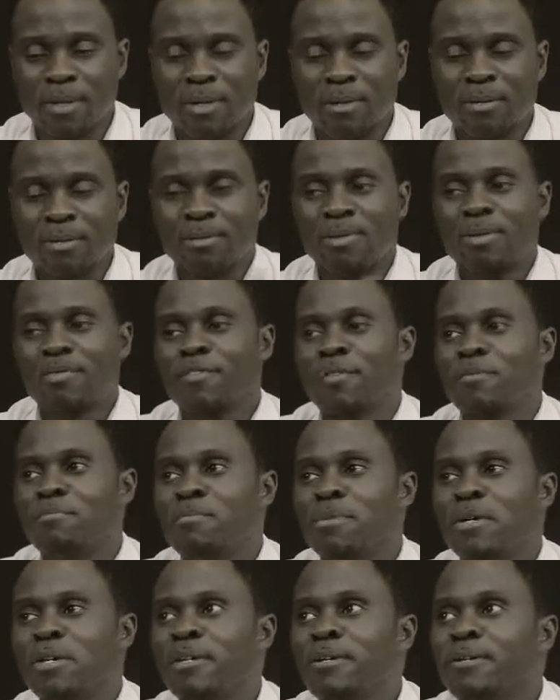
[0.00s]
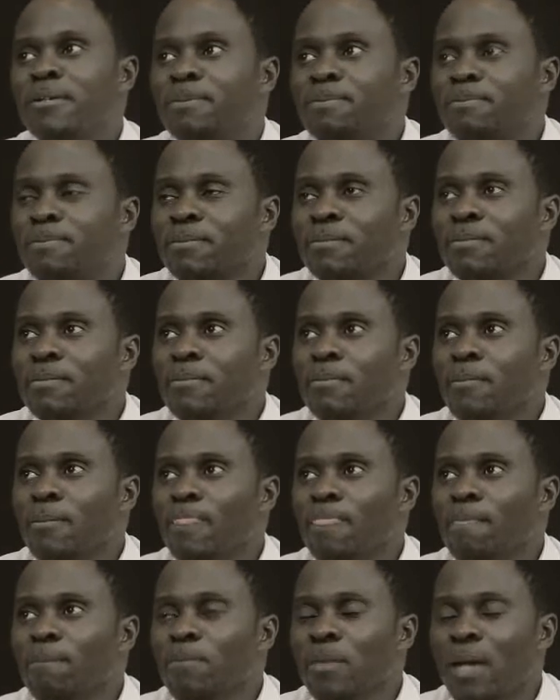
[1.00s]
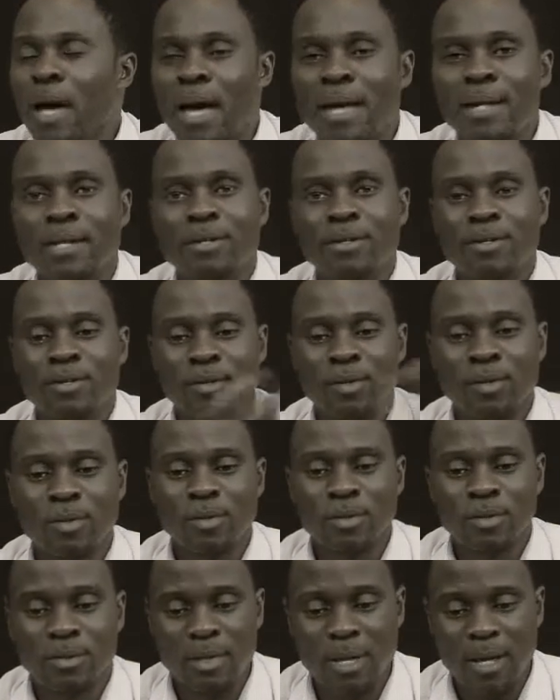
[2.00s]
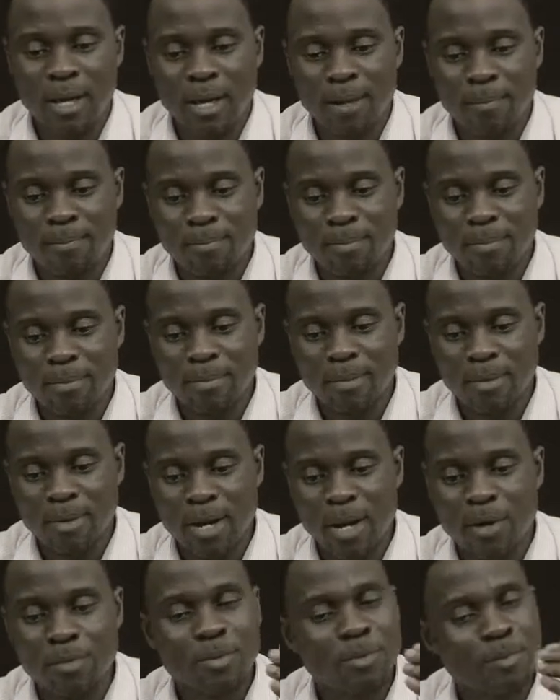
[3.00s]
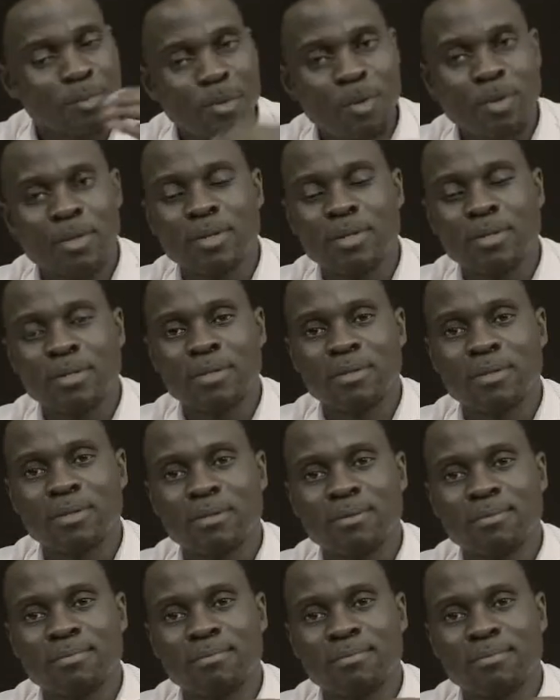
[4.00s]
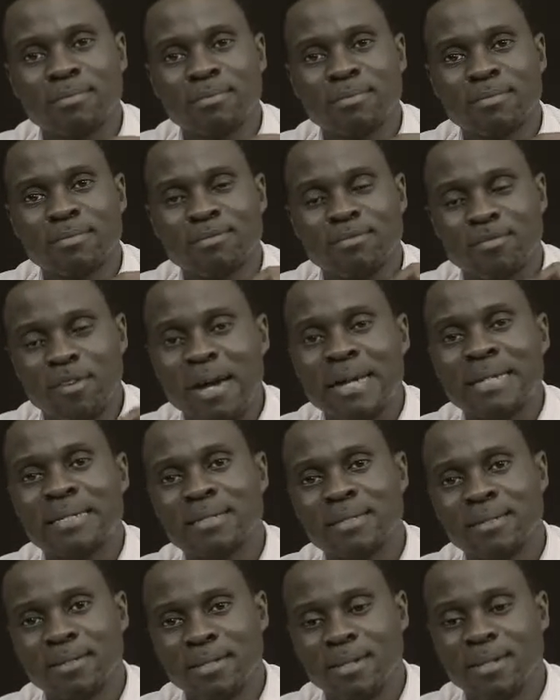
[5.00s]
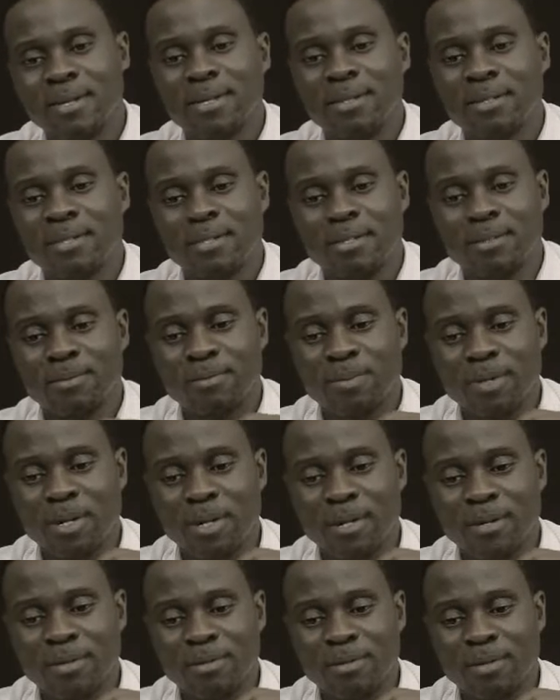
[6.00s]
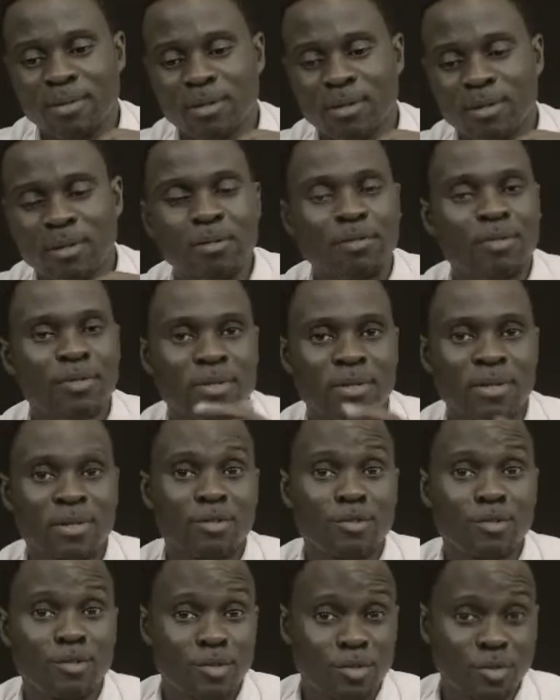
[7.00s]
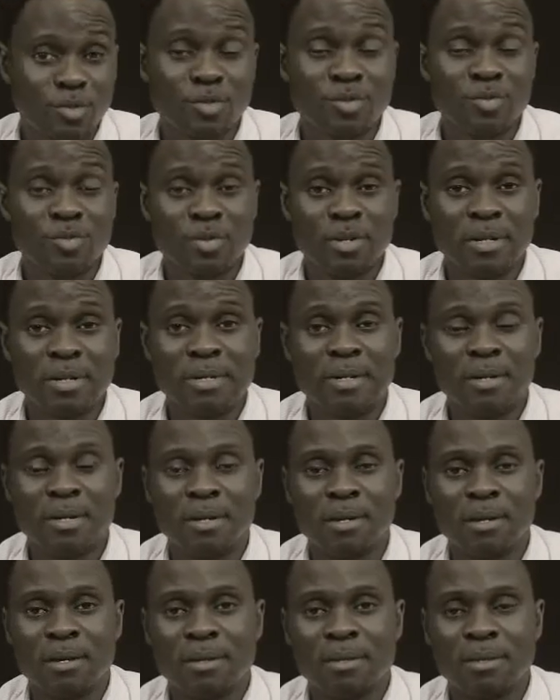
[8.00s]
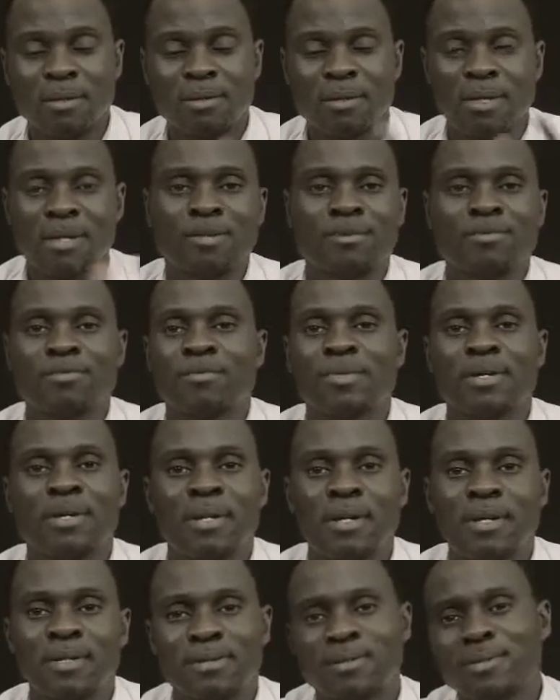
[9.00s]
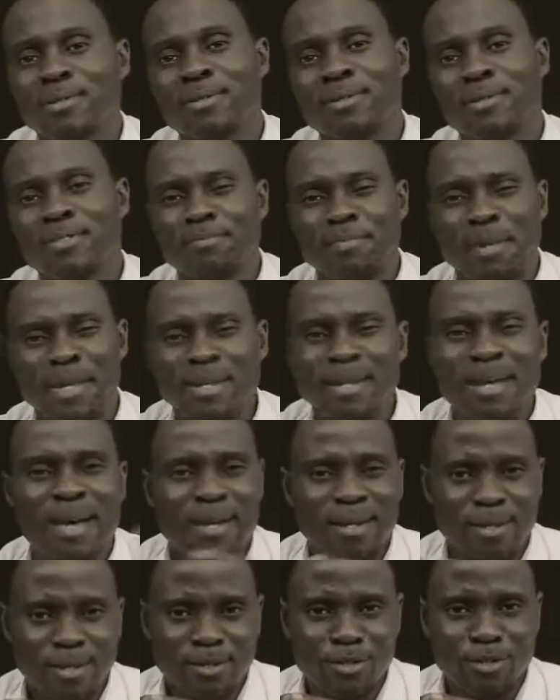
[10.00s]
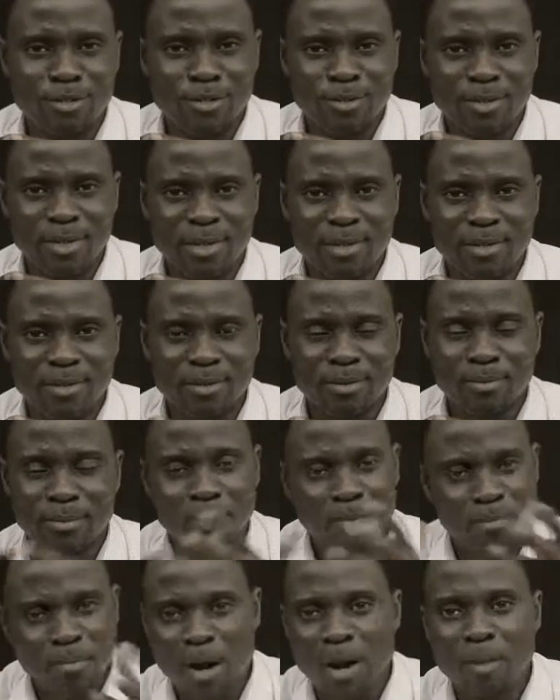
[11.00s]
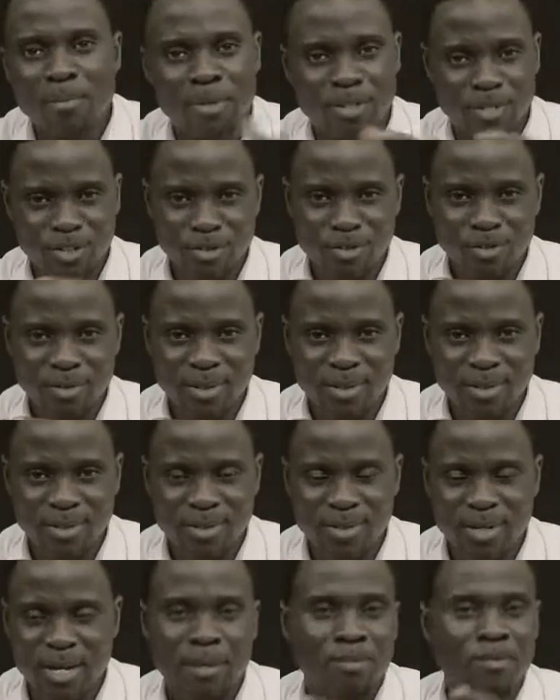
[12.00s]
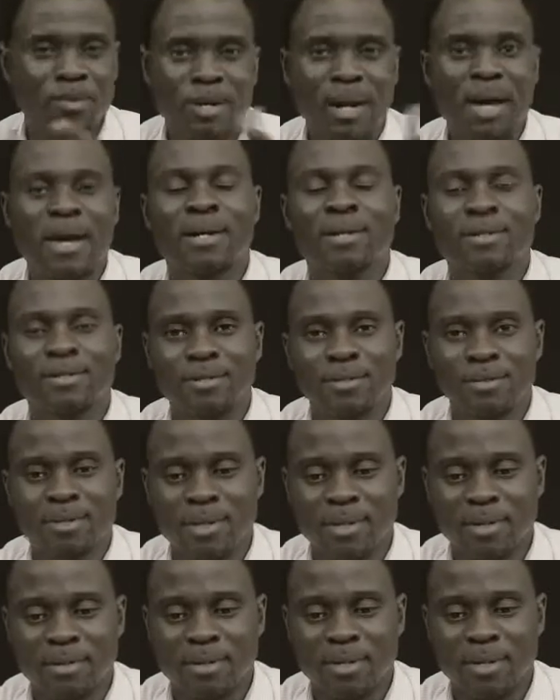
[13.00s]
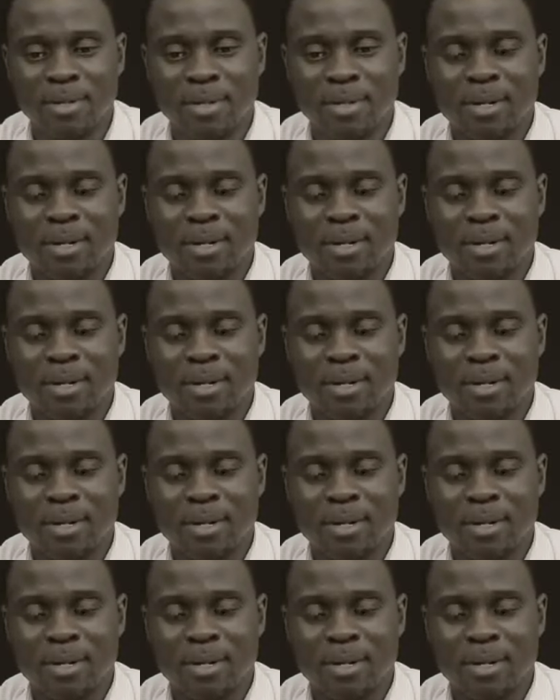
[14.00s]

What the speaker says: You see, for me, I didn't know how important writing is, because all of a sudden your children, they start to realize, if my dad can do this or my mom can do this, come on, I can do this.